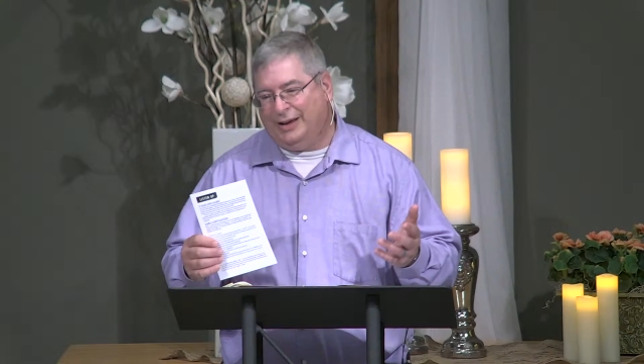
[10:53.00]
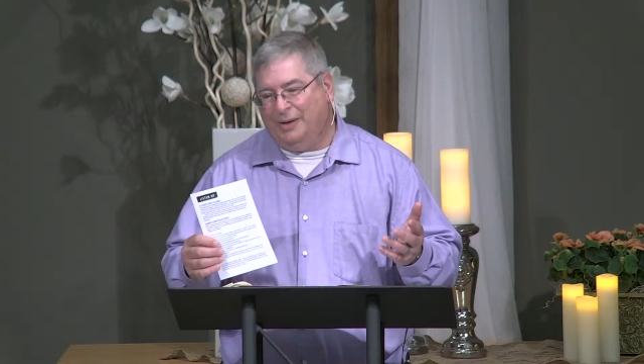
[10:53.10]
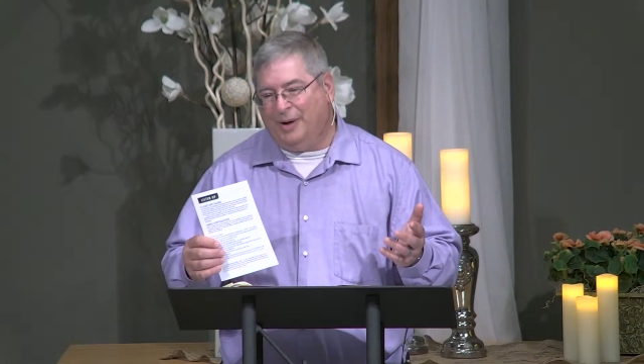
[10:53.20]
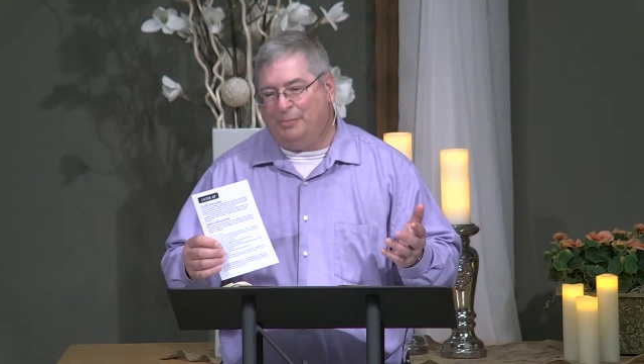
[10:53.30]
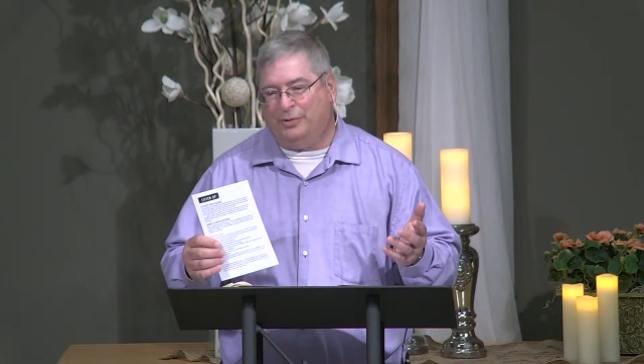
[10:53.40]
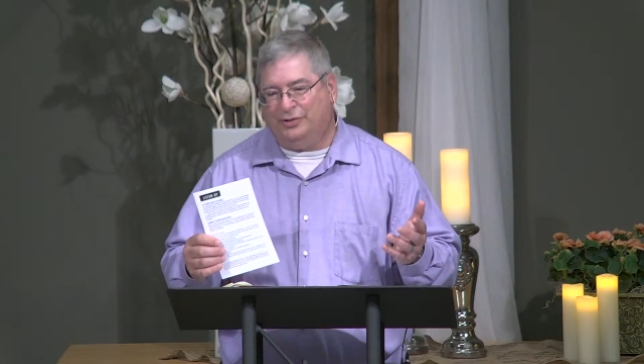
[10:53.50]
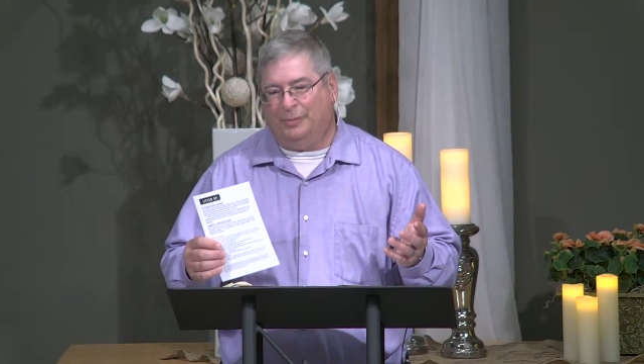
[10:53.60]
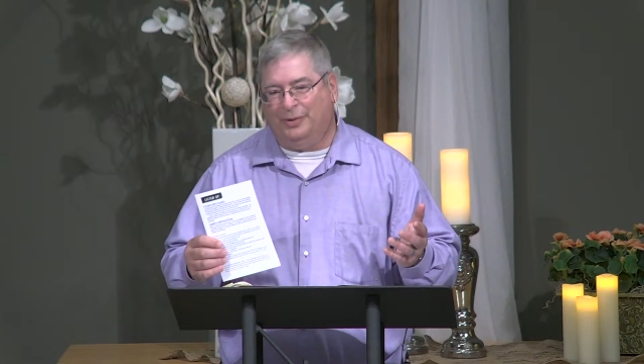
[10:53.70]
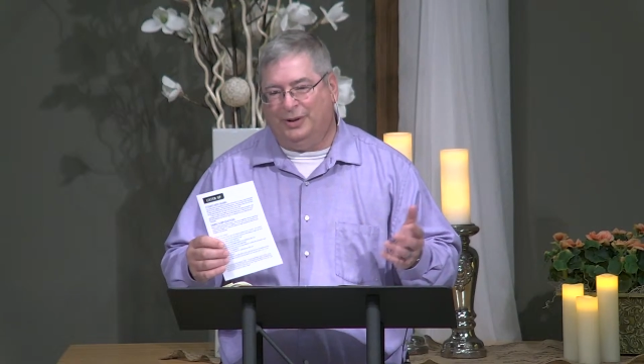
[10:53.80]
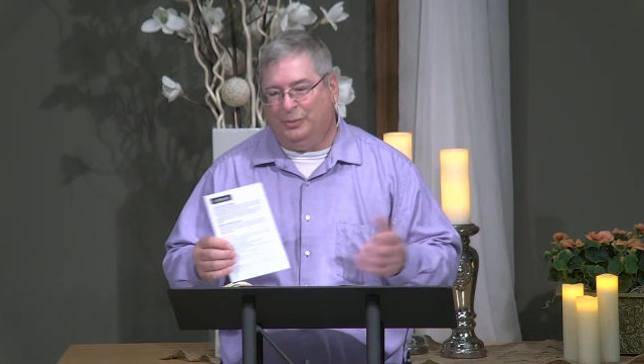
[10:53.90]
come up with
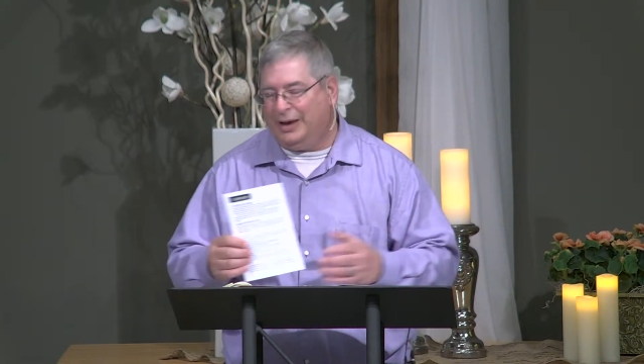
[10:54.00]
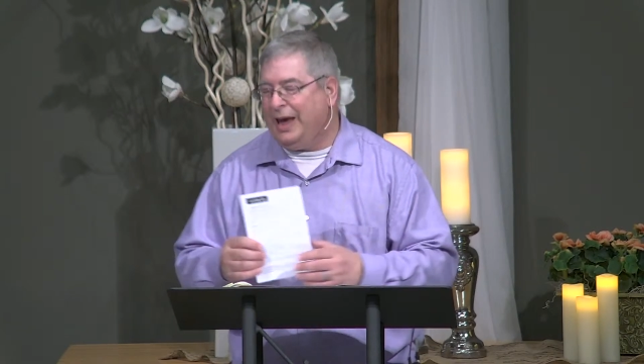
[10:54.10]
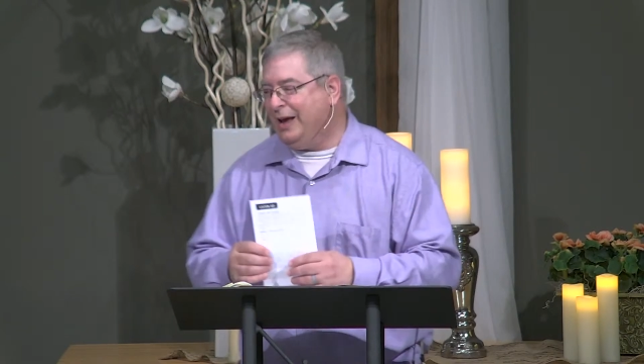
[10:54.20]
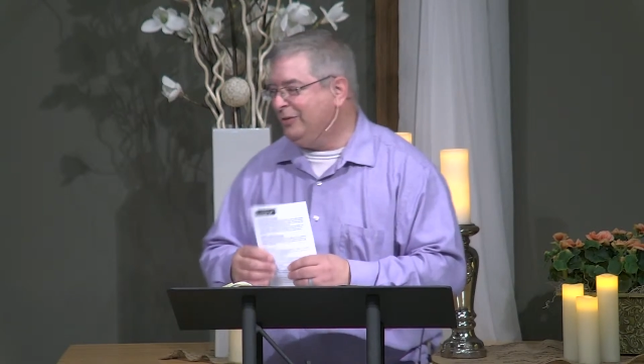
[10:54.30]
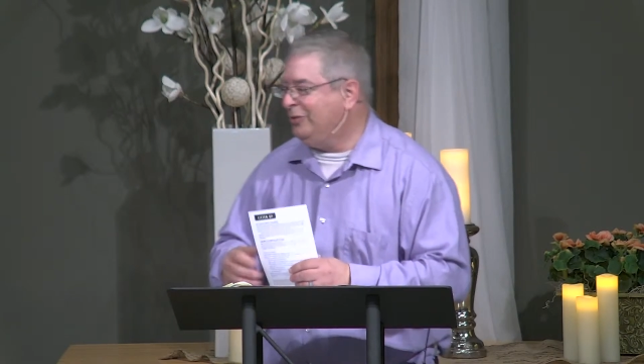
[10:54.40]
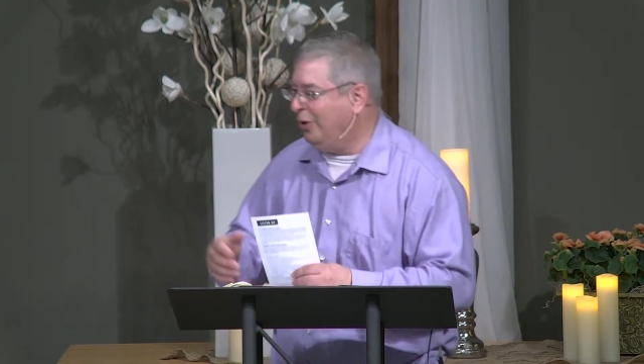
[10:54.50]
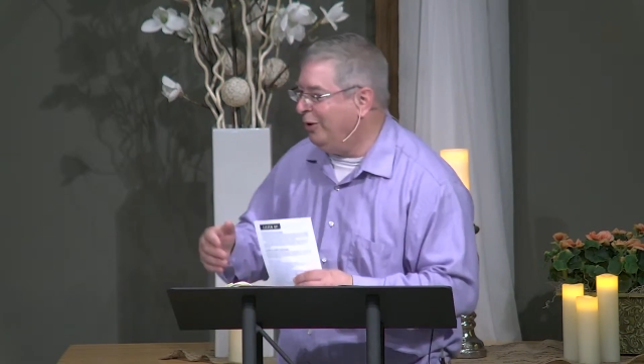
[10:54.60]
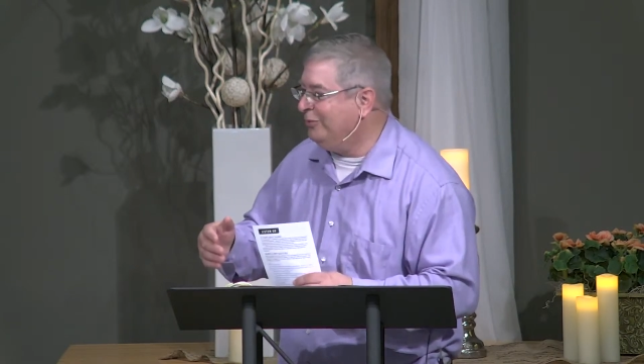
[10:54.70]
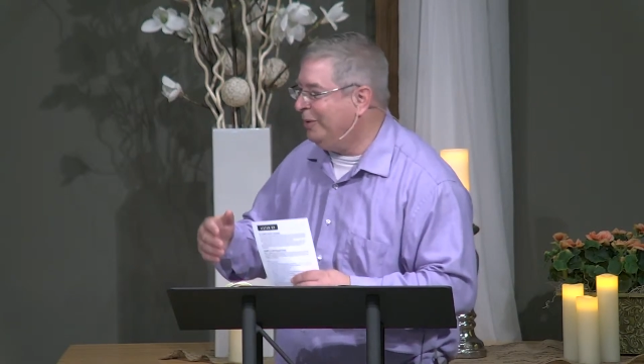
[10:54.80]
something that we can't solve.